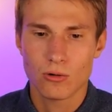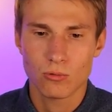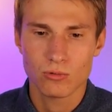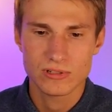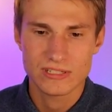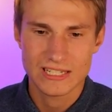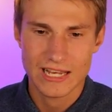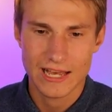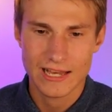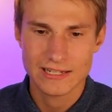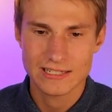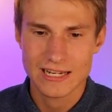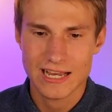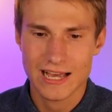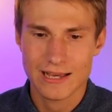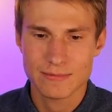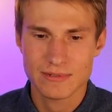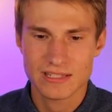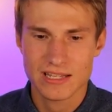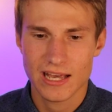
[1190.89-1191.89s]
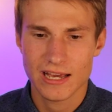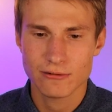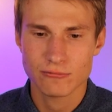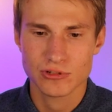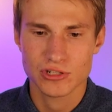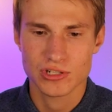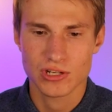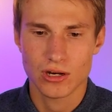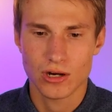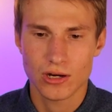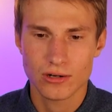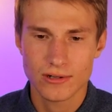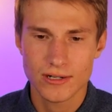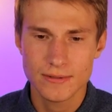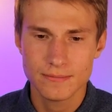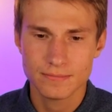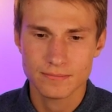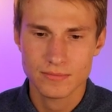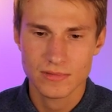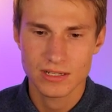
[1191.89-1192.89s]
10 times 10, which is 100,
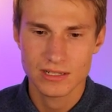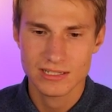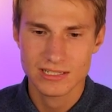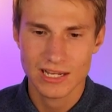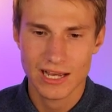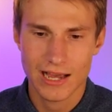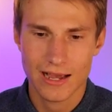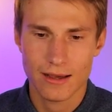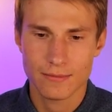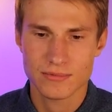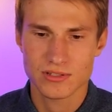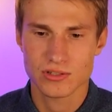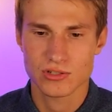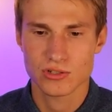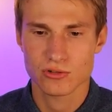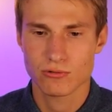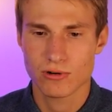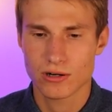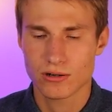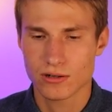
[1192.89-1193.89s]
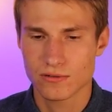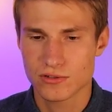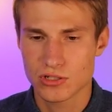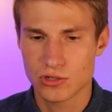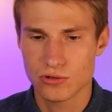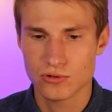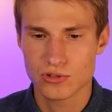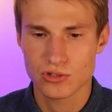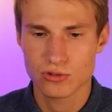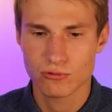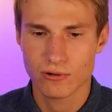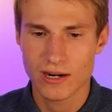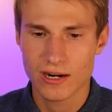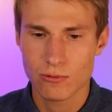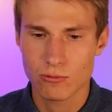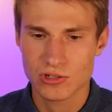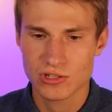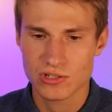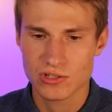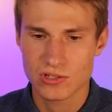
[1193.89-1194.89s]
times the square root of 2 squared,
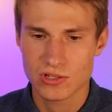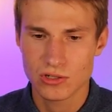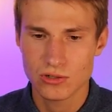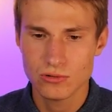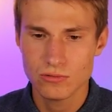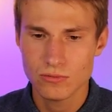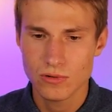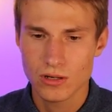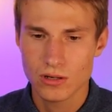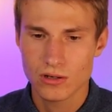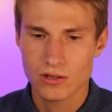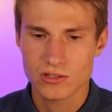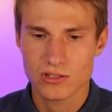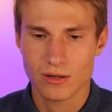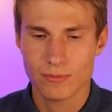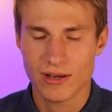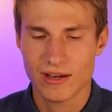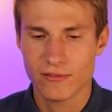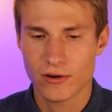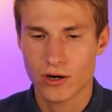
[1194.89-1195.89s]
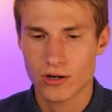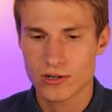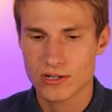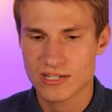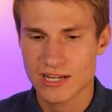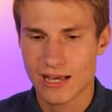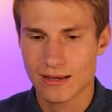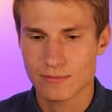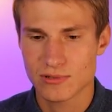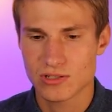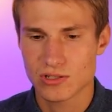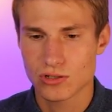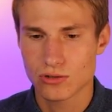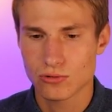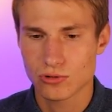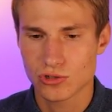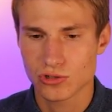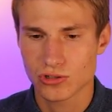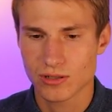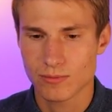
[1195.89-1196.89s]
which is 2. So I'm going to have 100 times 2,
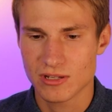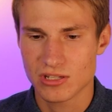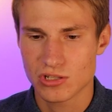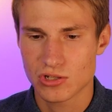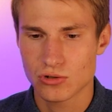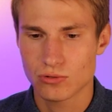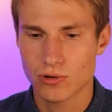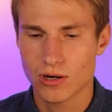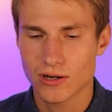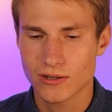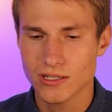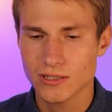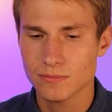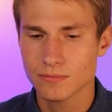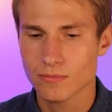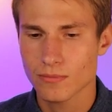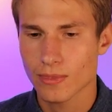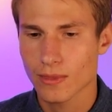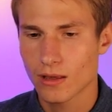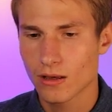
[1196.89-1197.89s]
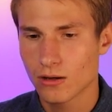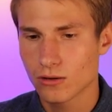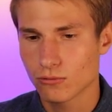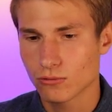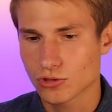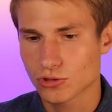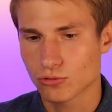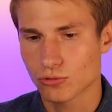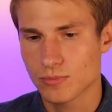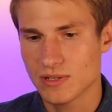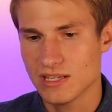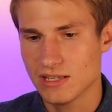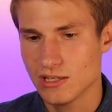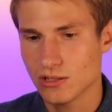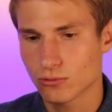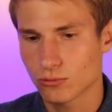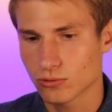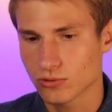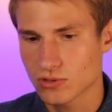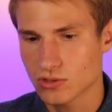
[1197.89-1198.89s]
which will give me 200, which will be
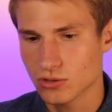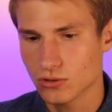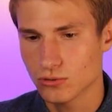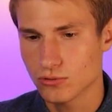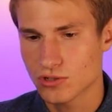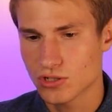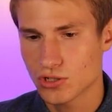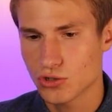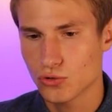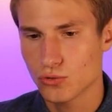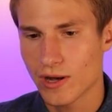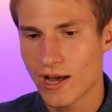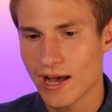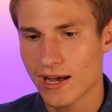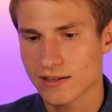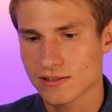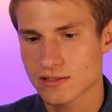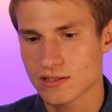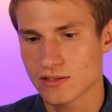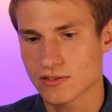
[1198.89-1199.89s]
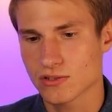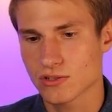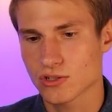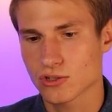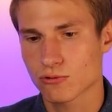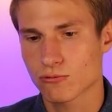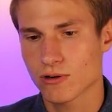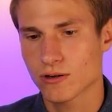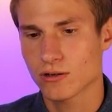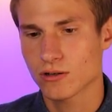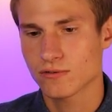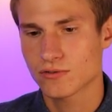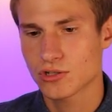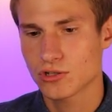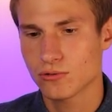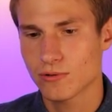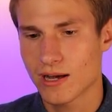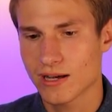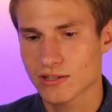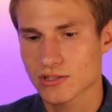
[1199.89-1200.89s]
equal to 2x. Since the square root of
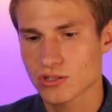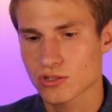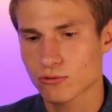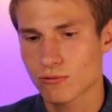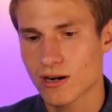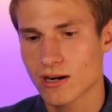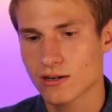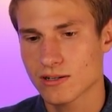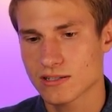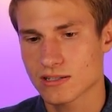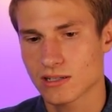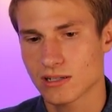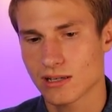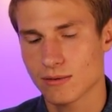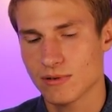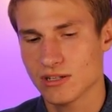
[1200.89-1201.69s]
2x squared is going to give me